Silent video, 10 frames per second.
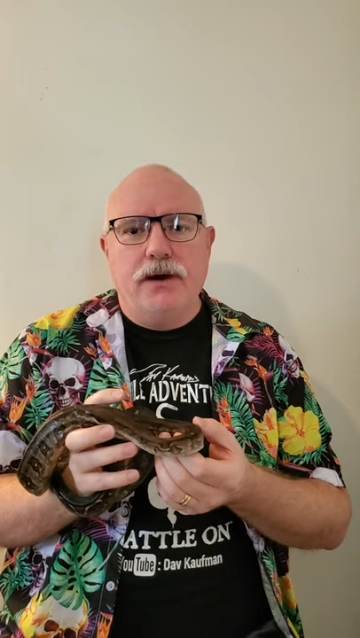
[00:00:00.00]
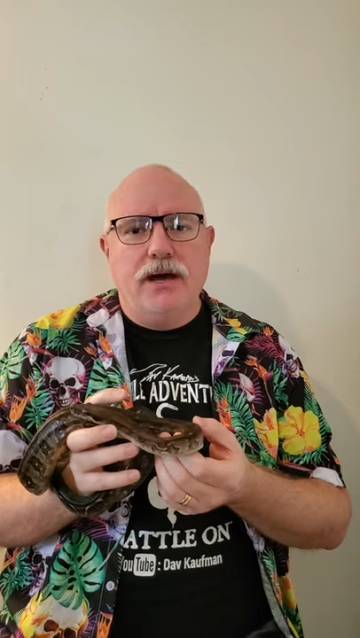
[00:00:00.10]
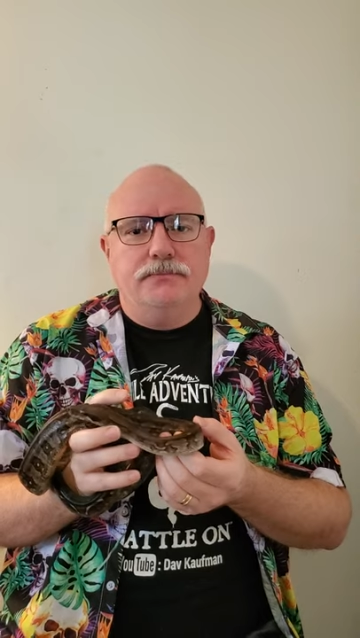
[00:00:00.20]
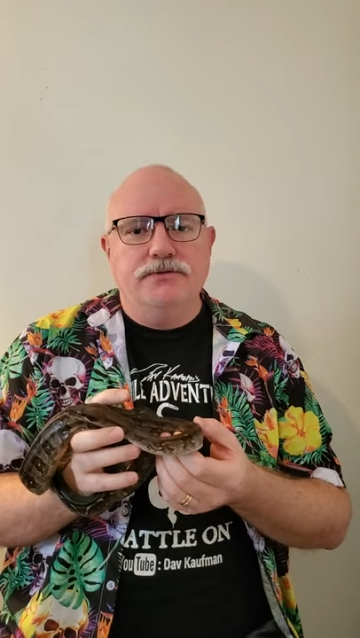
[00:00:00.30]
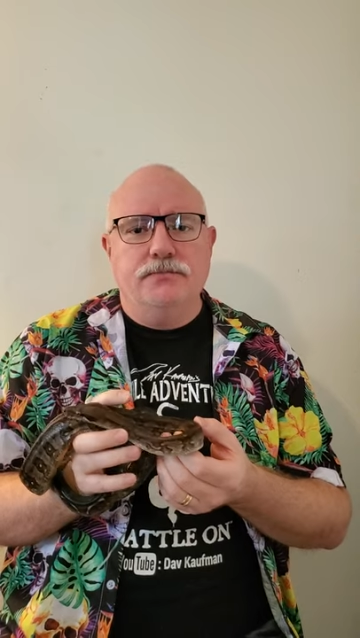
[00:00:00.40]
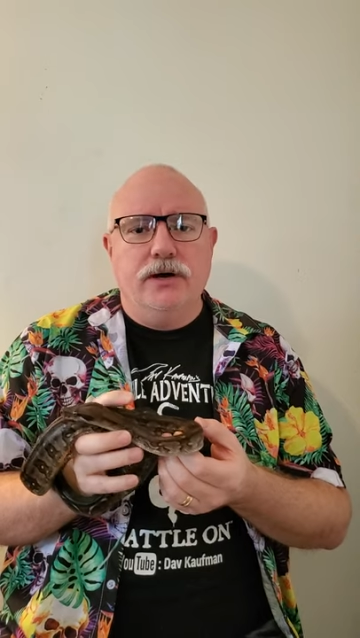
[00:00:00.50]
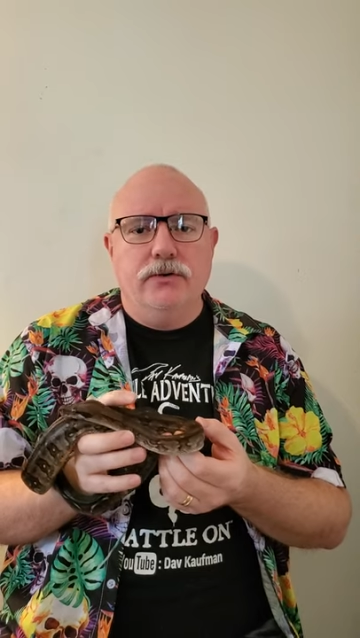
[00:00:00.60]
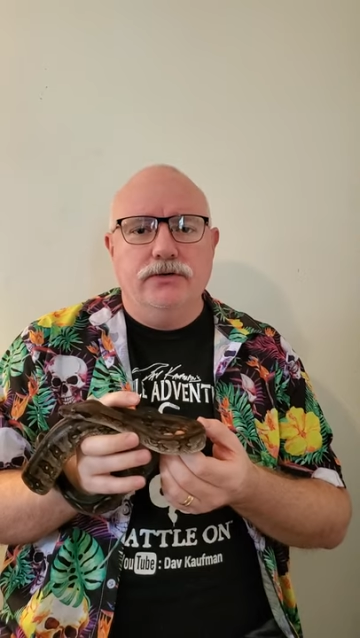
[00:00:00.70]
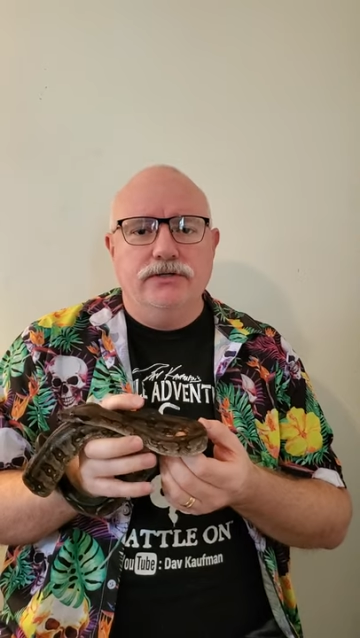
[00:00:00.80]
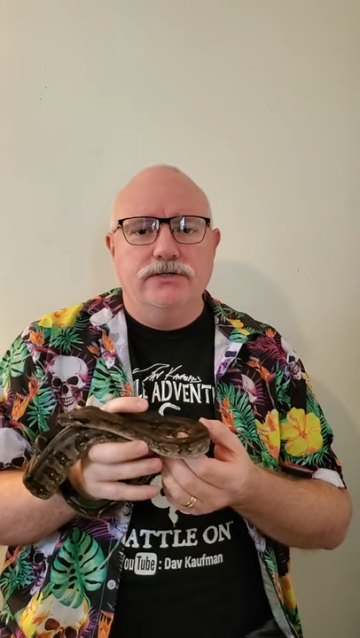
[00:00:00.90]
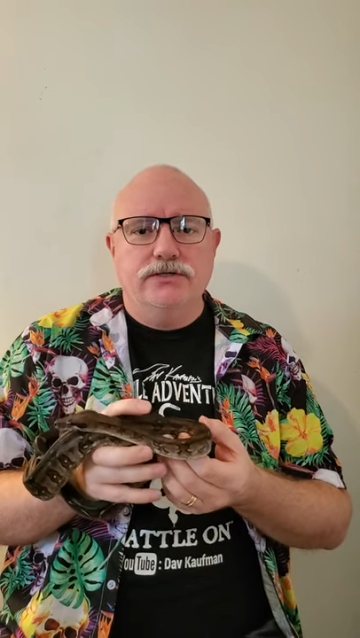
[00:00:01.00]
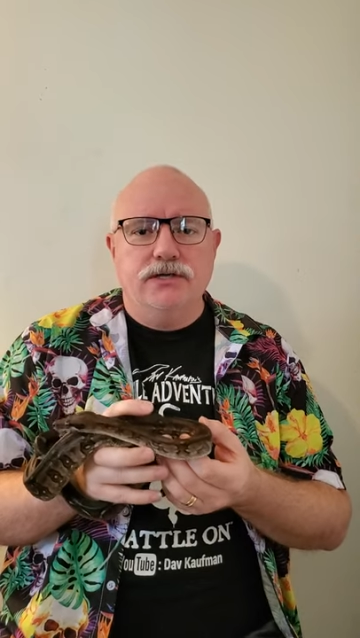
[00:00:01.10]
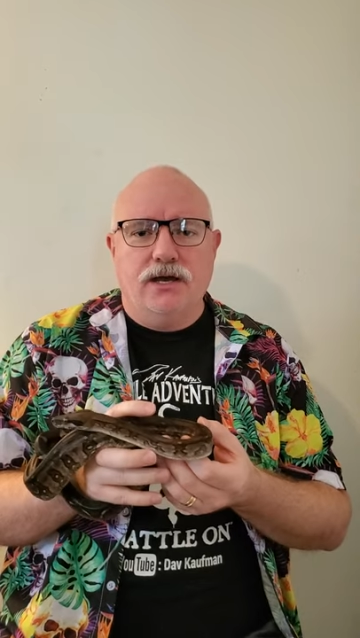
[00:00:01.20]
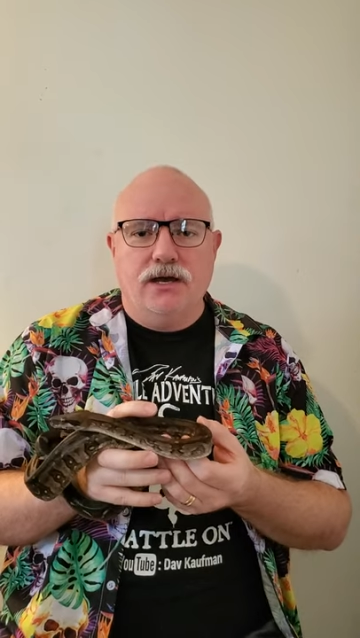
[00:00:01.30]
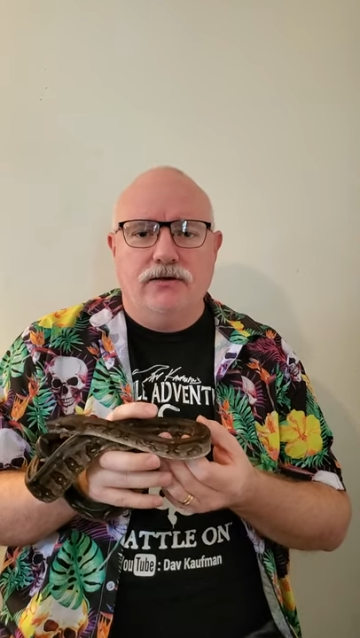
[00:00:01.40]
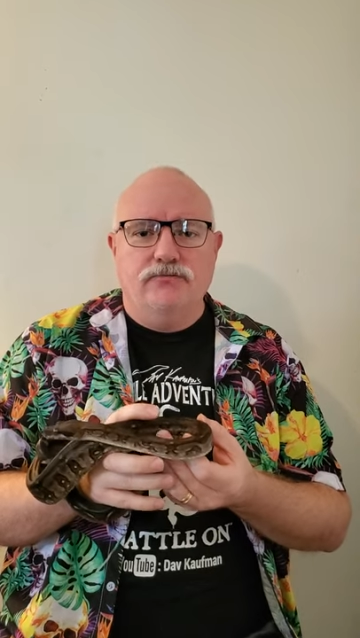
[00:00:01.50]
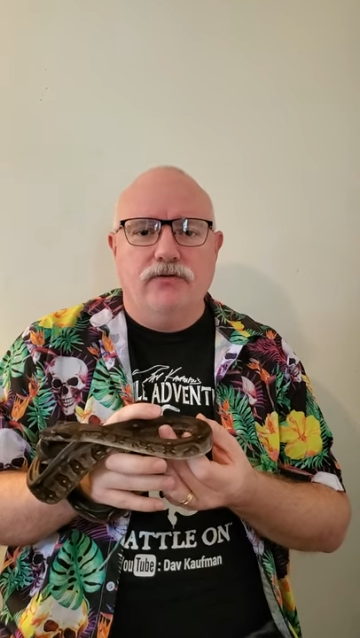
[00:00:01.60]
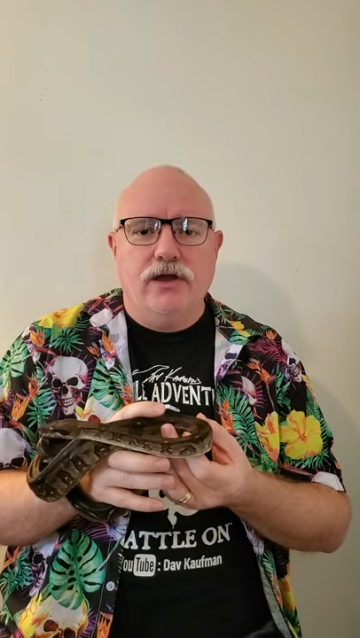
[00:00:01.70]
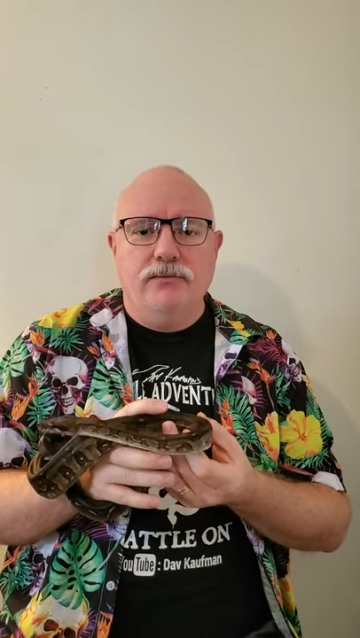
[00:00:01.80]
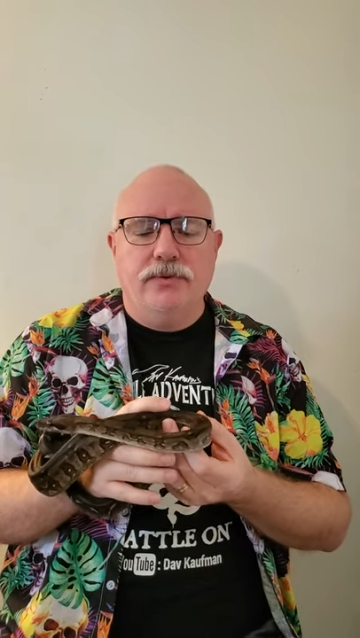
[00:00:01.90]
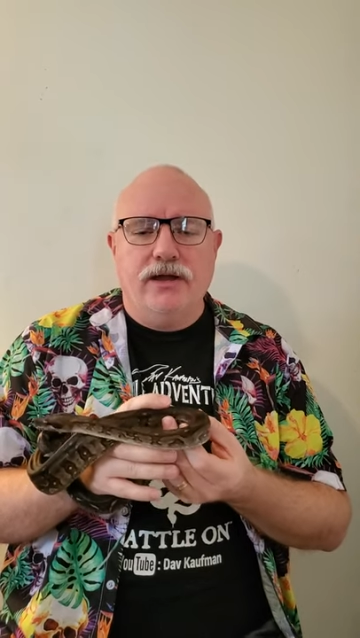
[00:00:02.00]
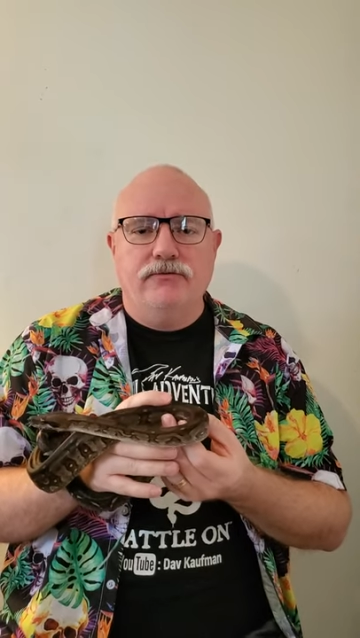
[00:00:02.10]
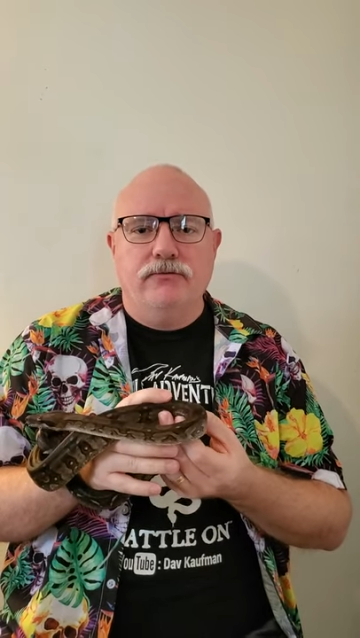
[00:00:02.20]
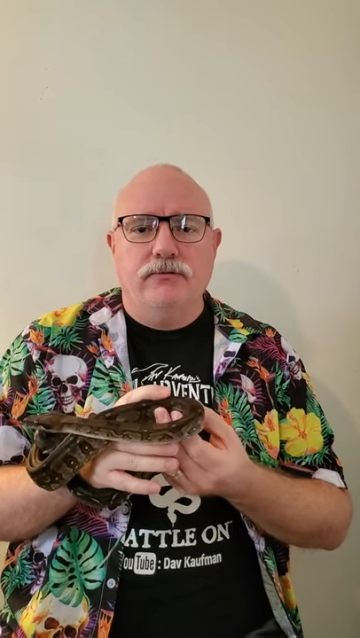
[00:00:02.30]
Bob's Boas, uh, ran by